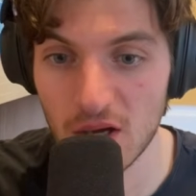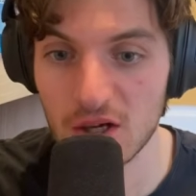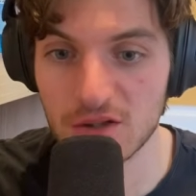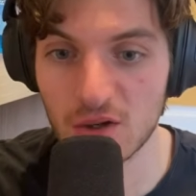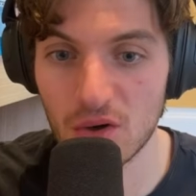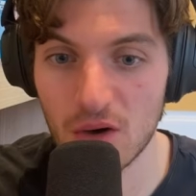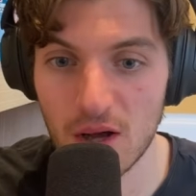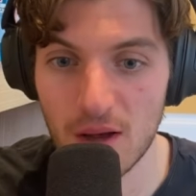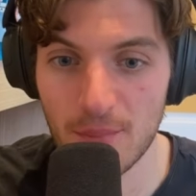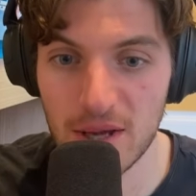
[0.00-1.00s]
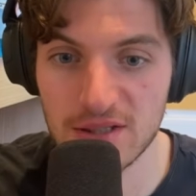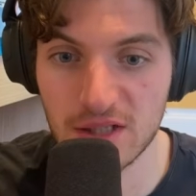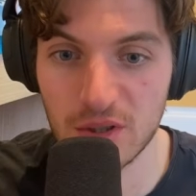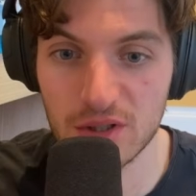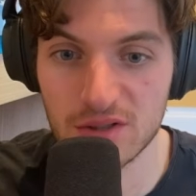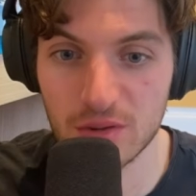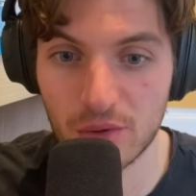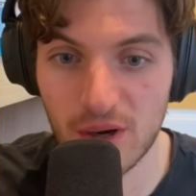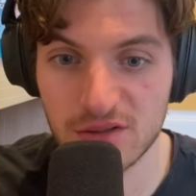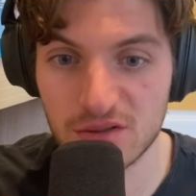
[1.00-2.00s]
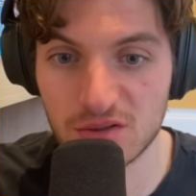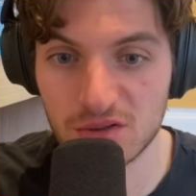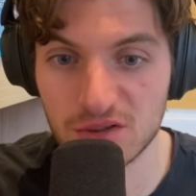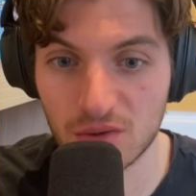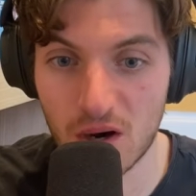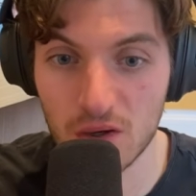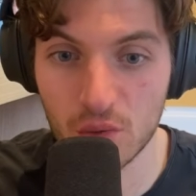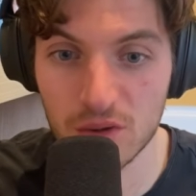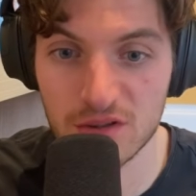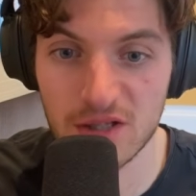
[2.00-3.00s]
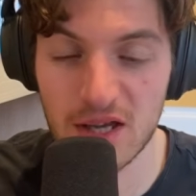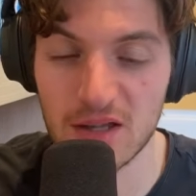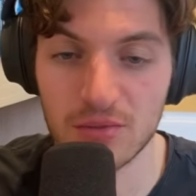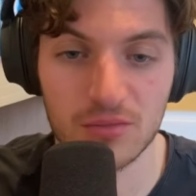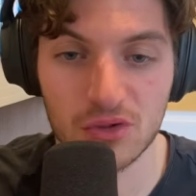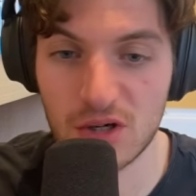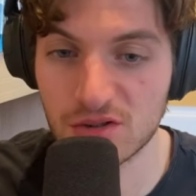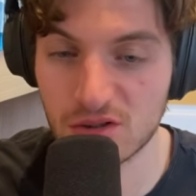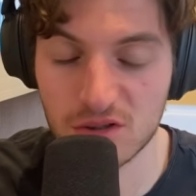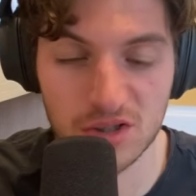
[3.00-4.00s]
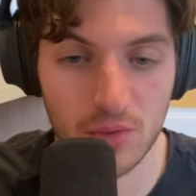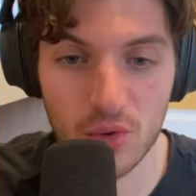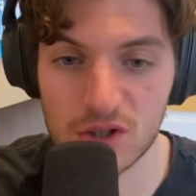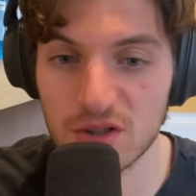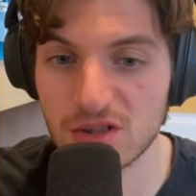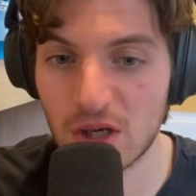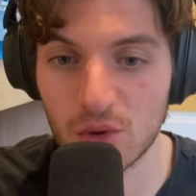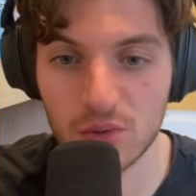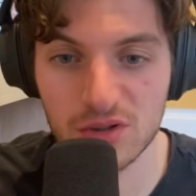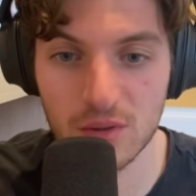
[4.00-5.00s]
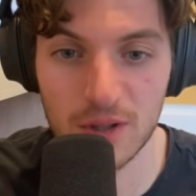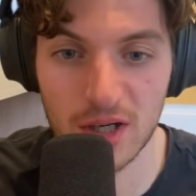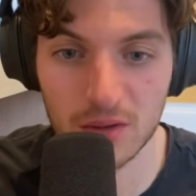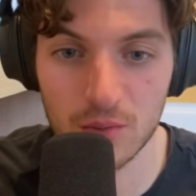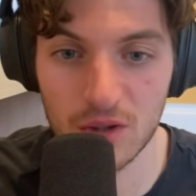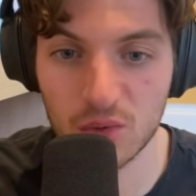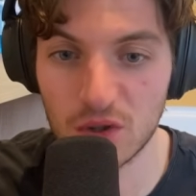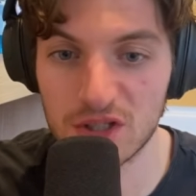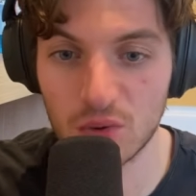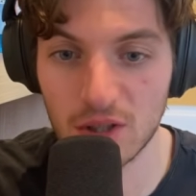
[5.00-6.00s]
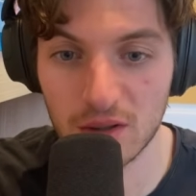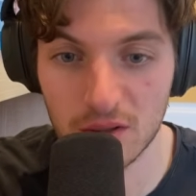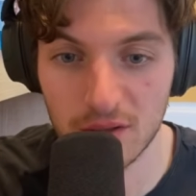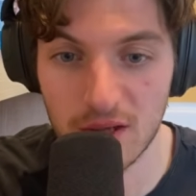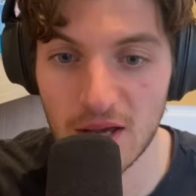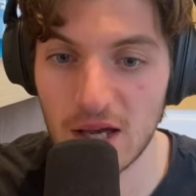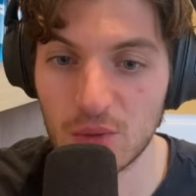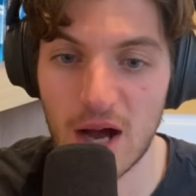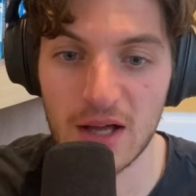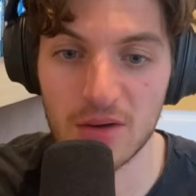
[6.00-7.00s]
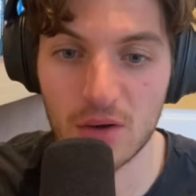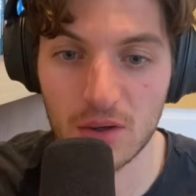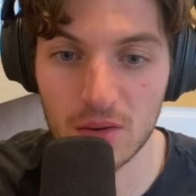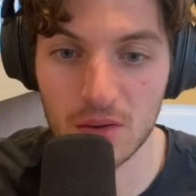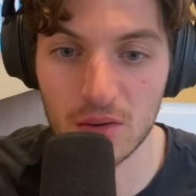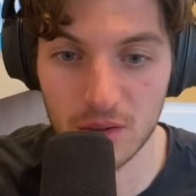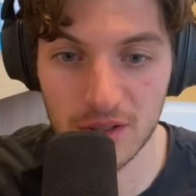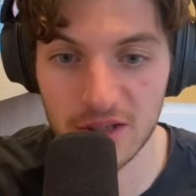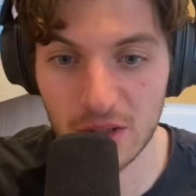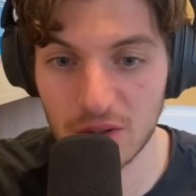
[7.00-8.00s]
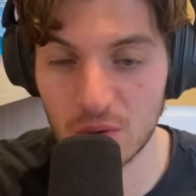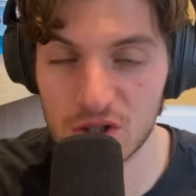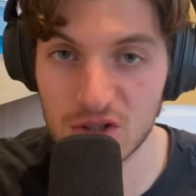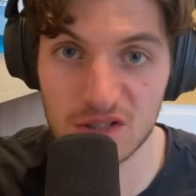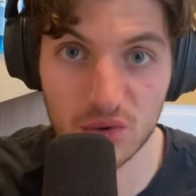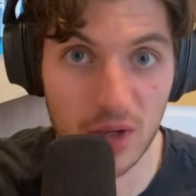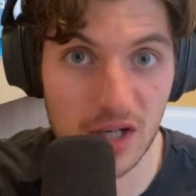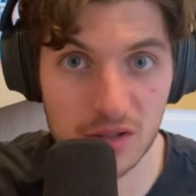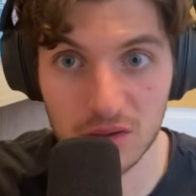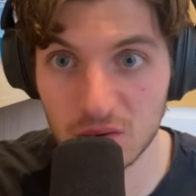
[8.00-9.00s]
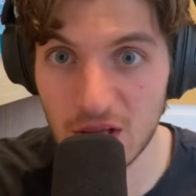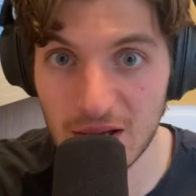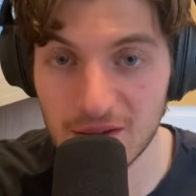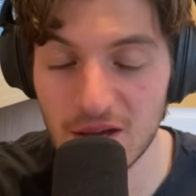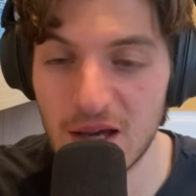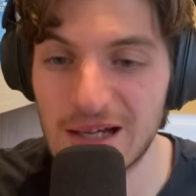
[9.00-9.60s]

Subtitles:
So basically, we summarize the source in our own words and answer some questions like what was the main argument, what did we learn, and we add our own commentary, questions, and reaction to that.